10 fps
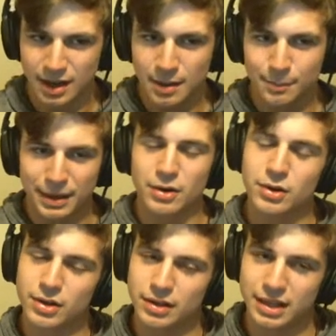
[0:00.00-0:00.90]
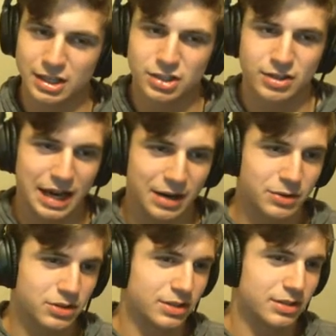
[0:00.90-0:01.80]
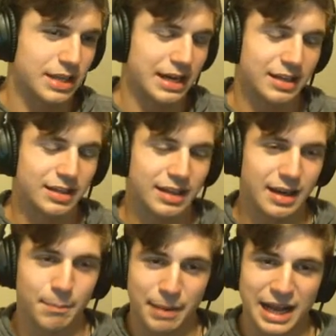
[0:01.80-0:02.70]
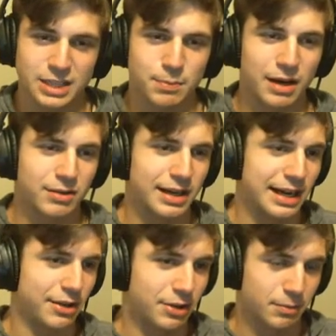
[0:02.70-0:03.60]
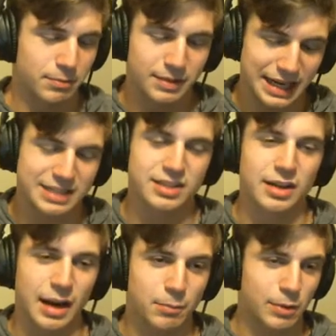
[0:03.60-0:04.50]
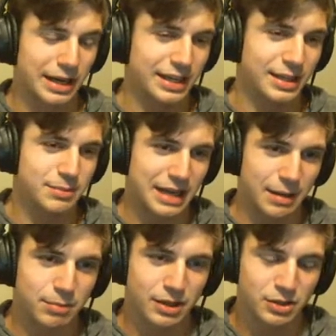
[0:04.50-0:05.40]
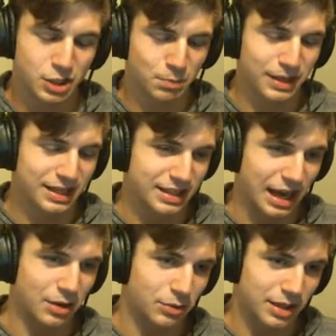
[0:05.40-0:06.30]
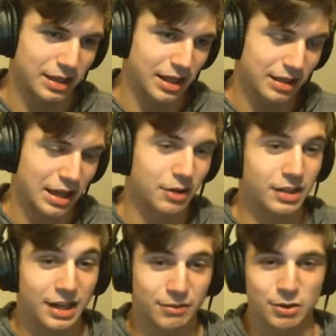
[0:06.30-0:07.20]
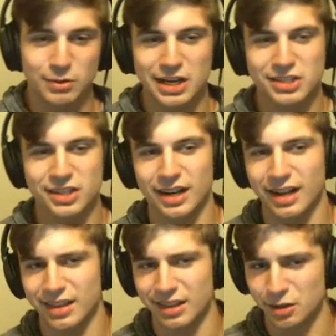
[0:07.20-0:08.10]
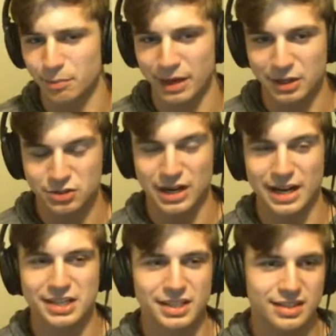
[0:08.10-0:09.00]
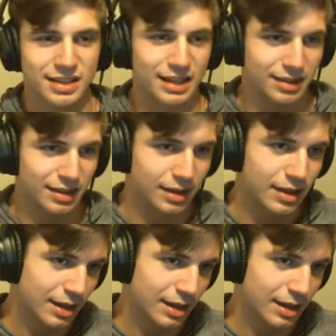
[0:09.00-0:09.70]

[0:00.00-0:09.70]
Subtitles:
But I don't think towers are technically in a bad spot right now. I'm ranking them down below just because I don't think they allow a lot of aggression, and I think there are better strategies like the